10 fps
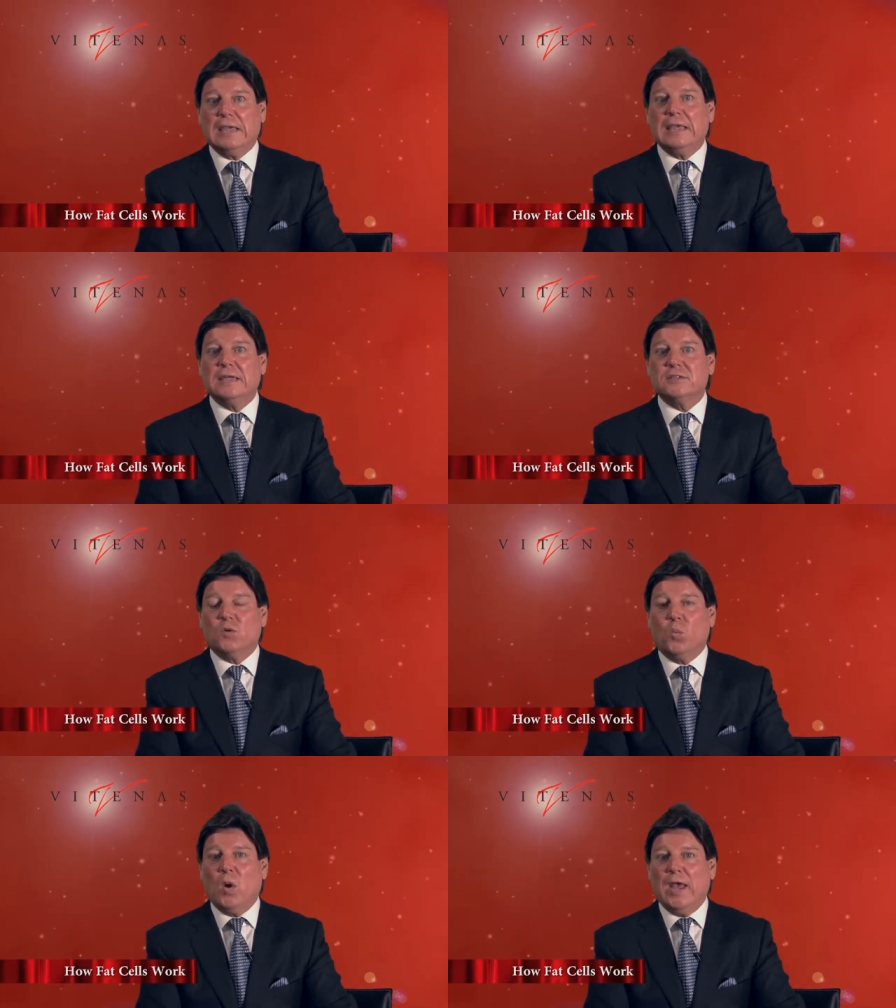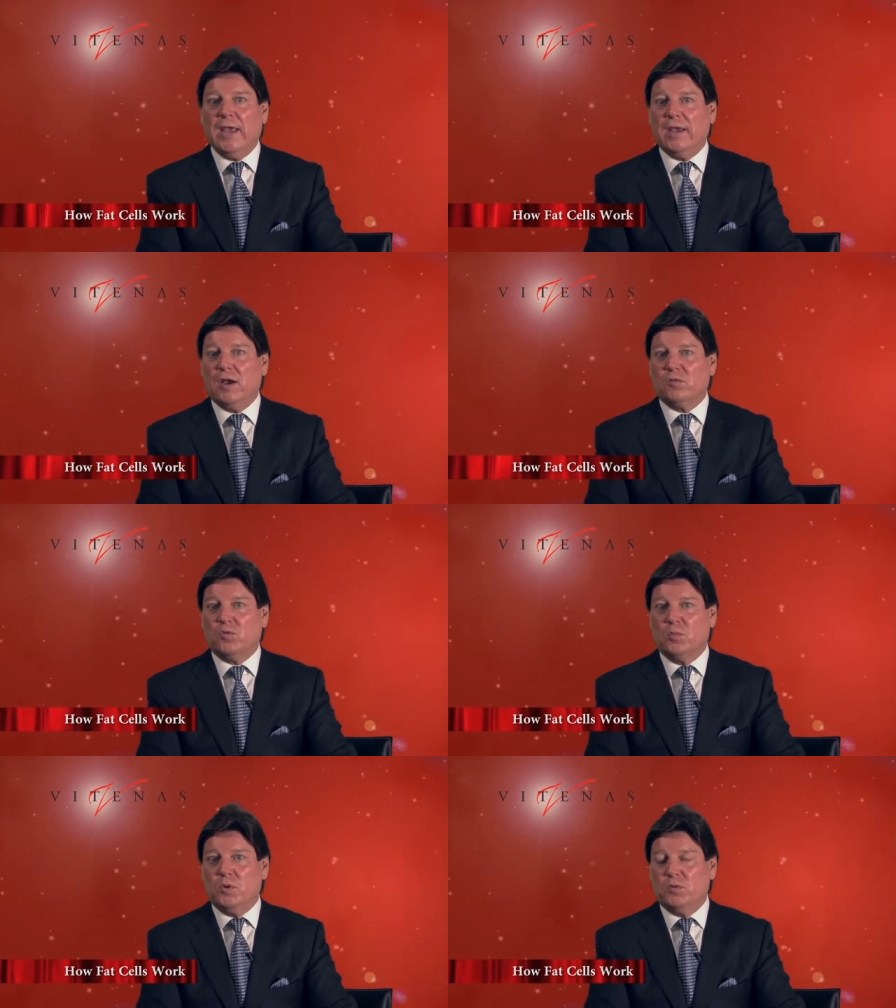It is a way of
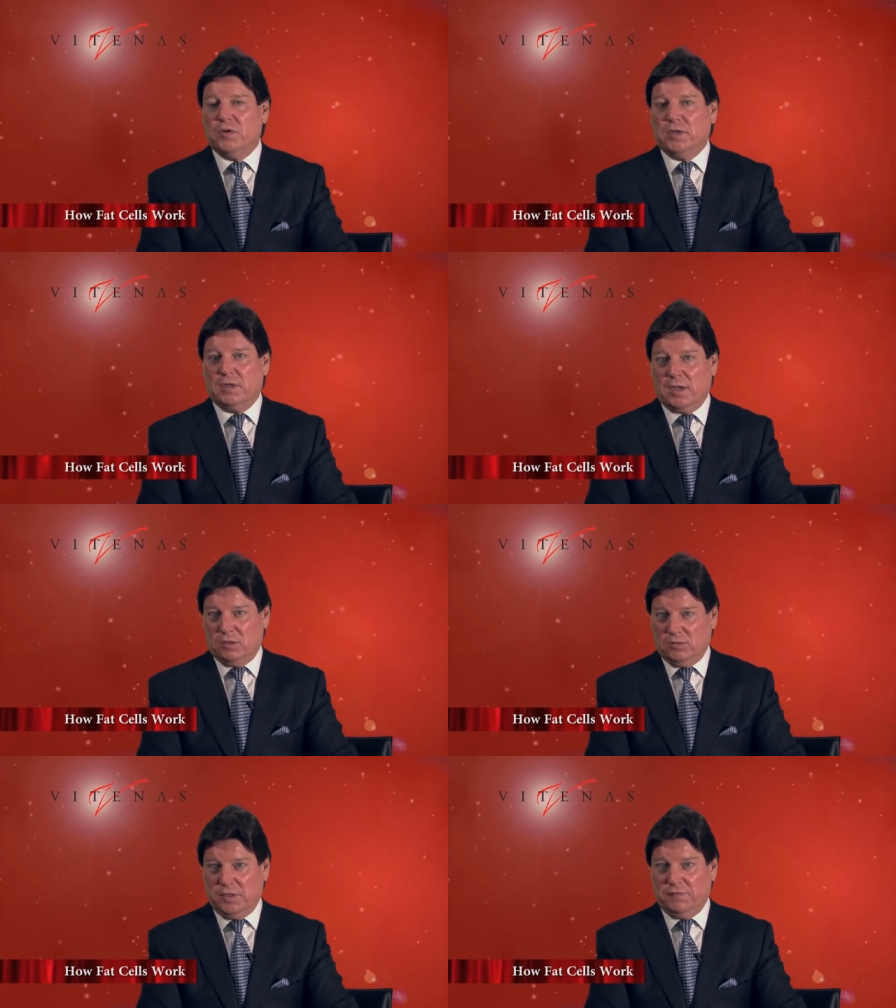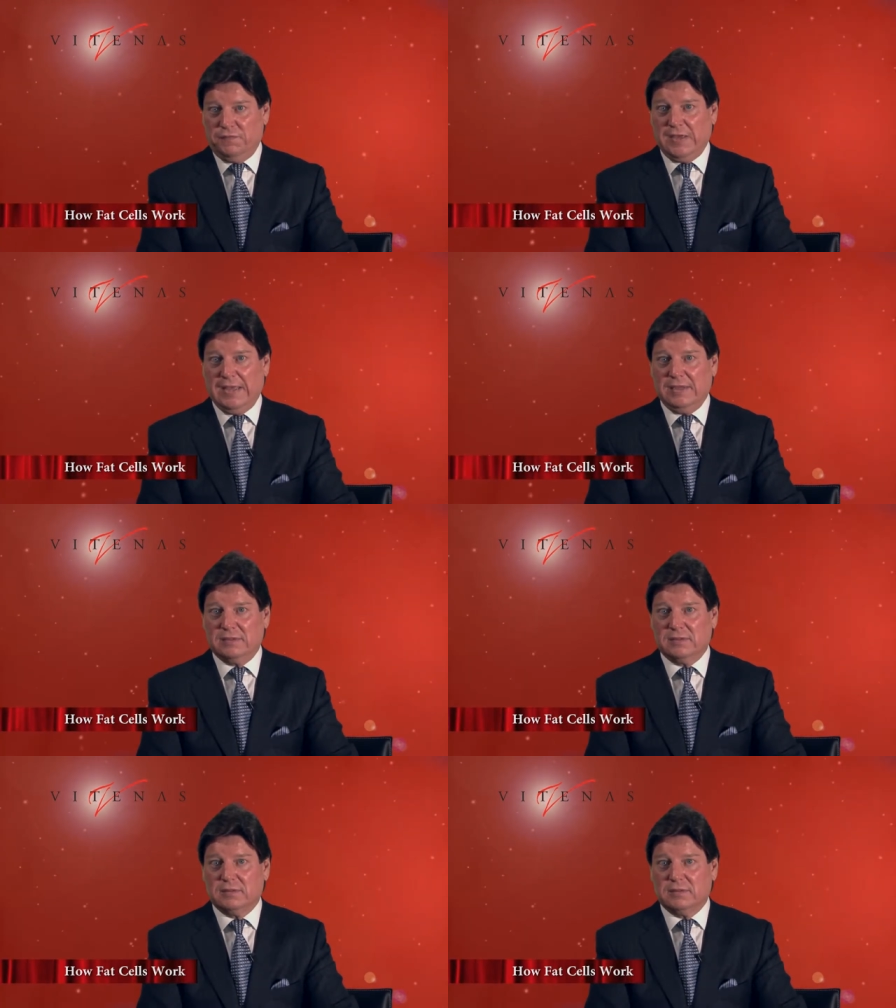removing not only fat,